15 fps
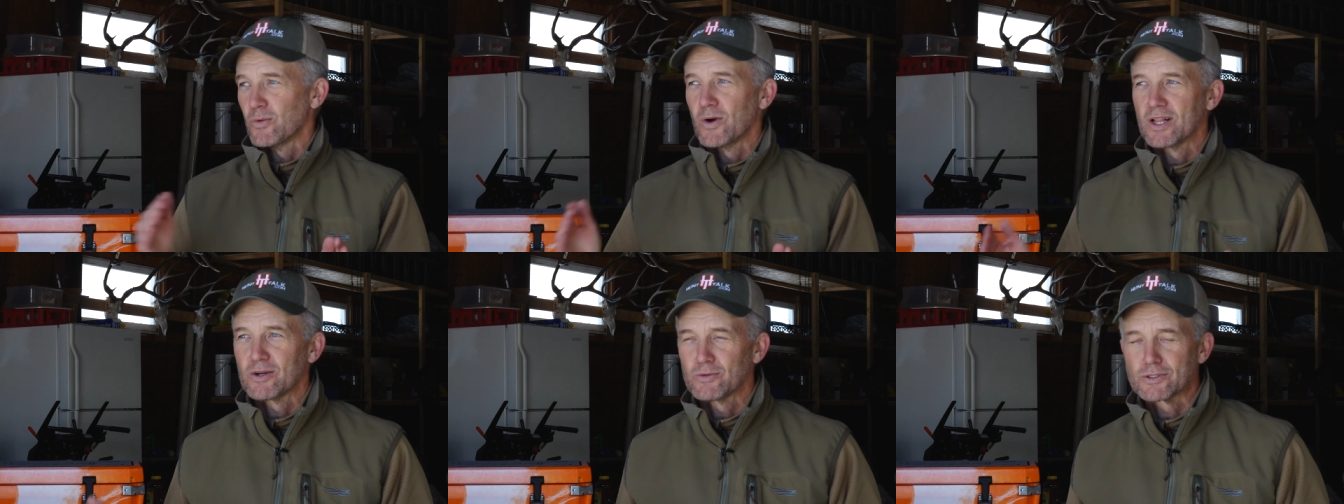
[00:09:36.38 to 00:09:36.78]

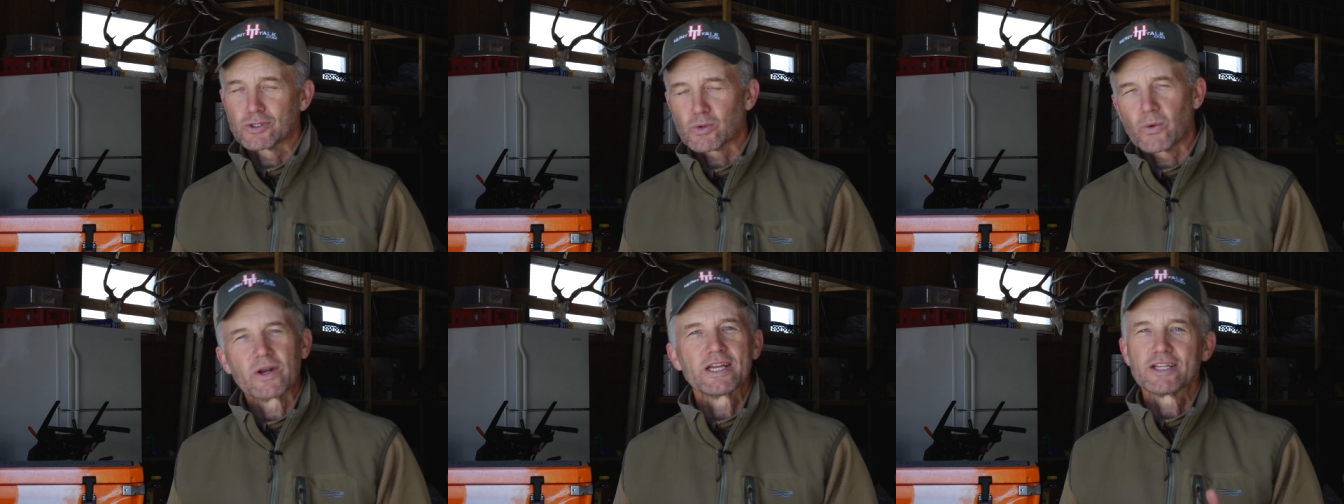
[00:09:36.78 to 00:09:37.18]
Well, it was
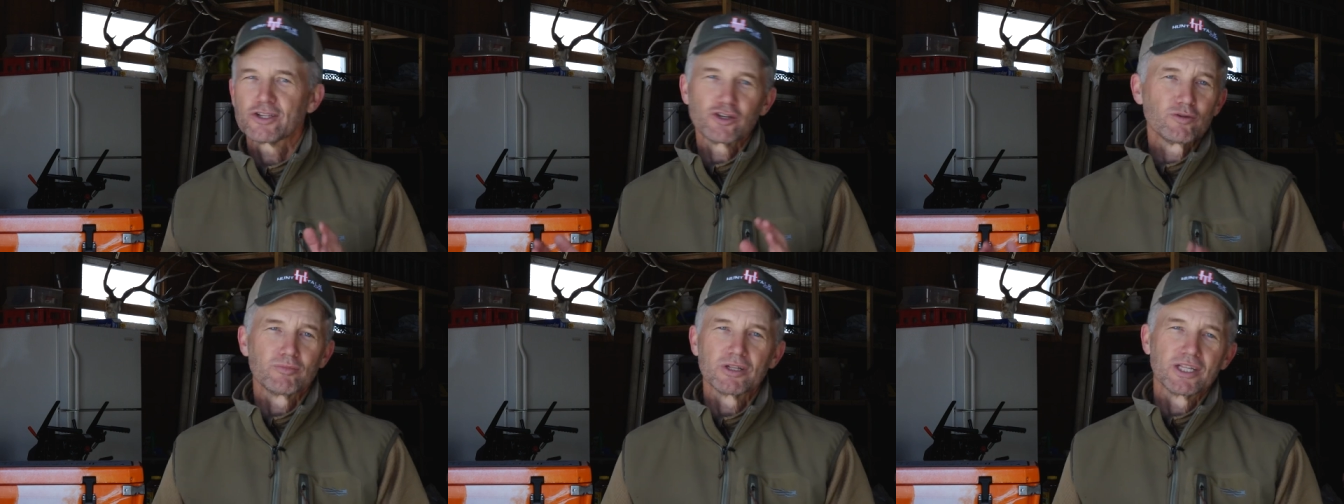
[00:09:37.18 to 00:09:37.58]

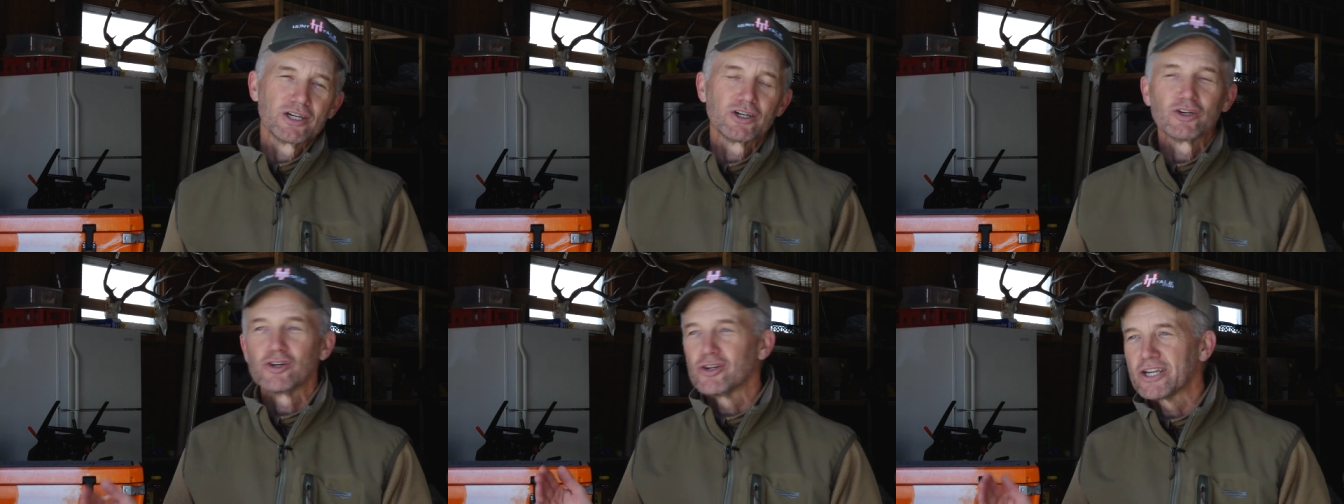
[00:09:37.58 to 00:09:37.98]
twenty-two
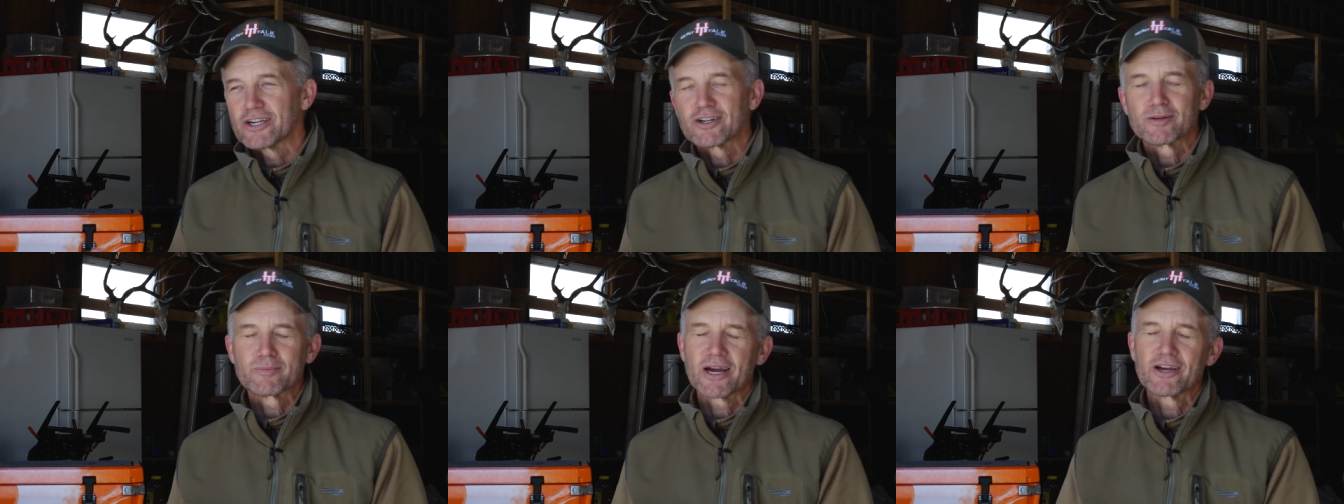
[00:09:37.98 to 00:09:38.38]
below
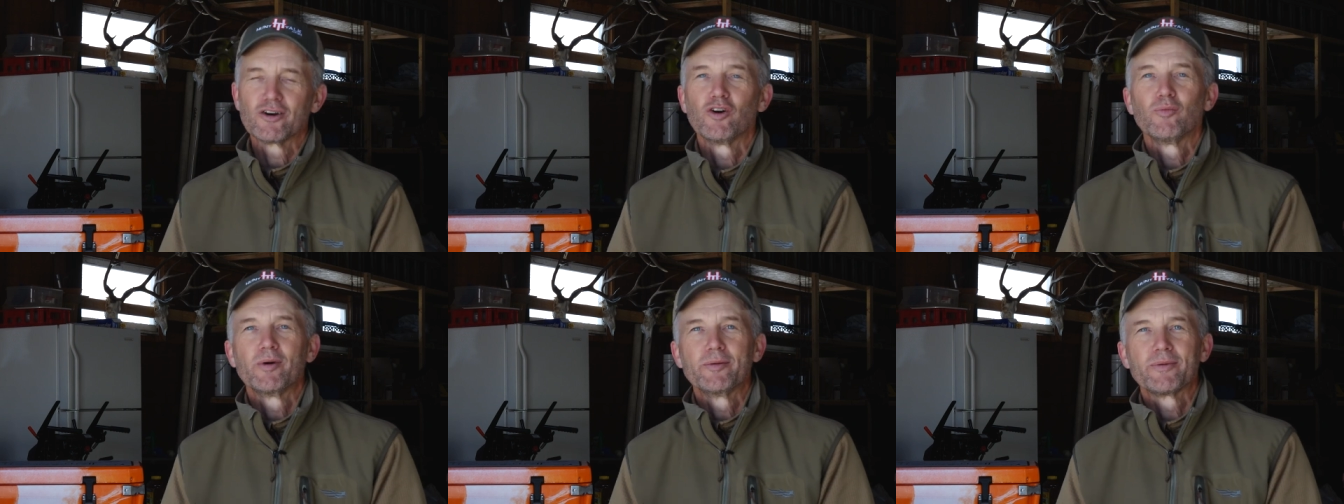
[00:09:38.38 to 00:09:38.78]
here in my
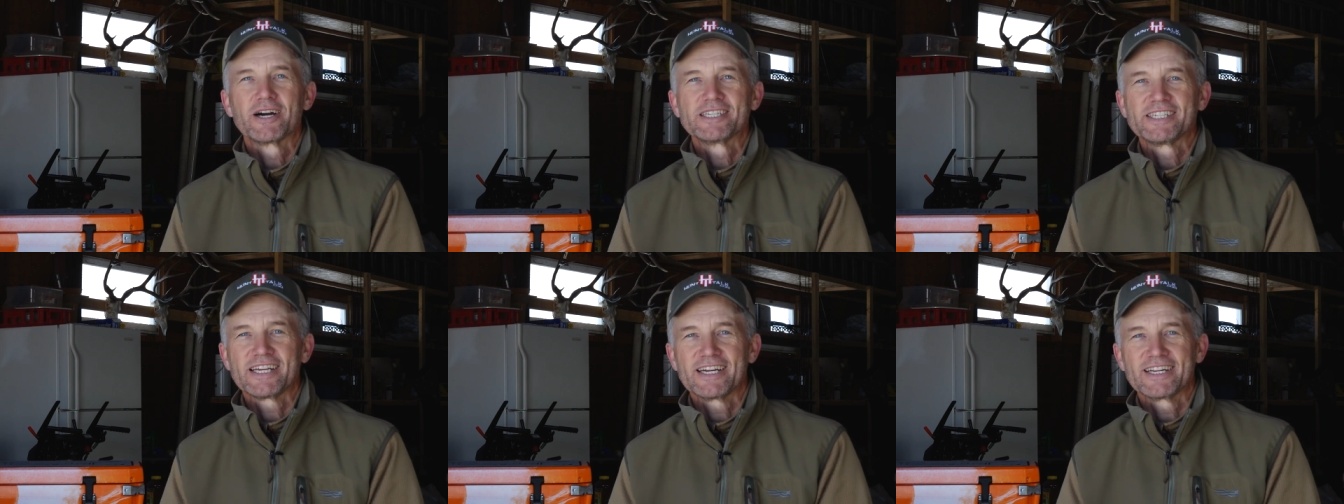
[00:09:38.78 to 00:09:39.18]
home in
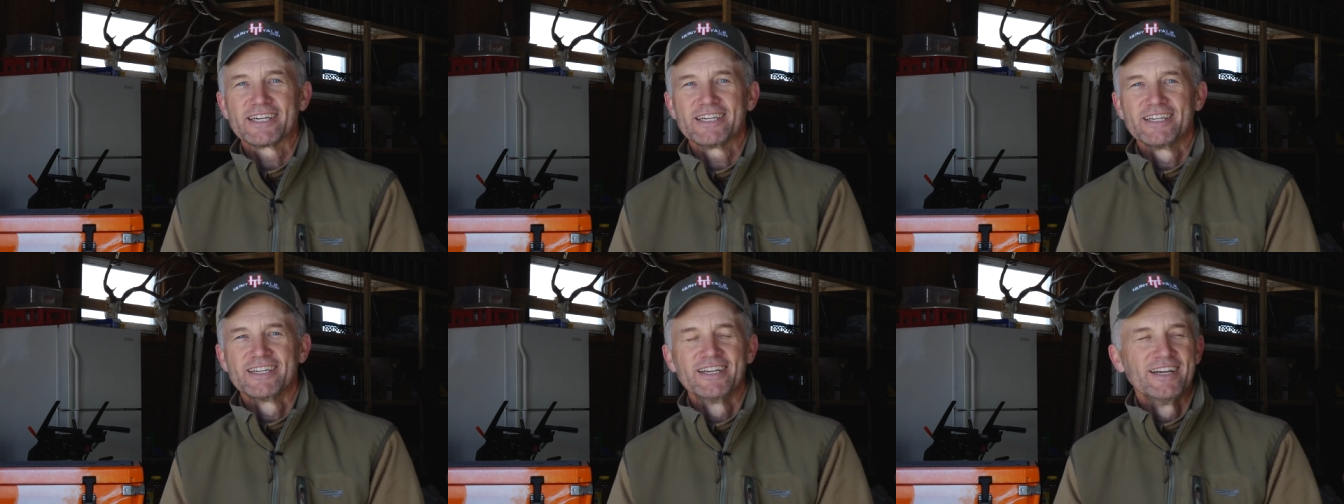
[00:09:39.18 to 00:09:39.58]
Montana.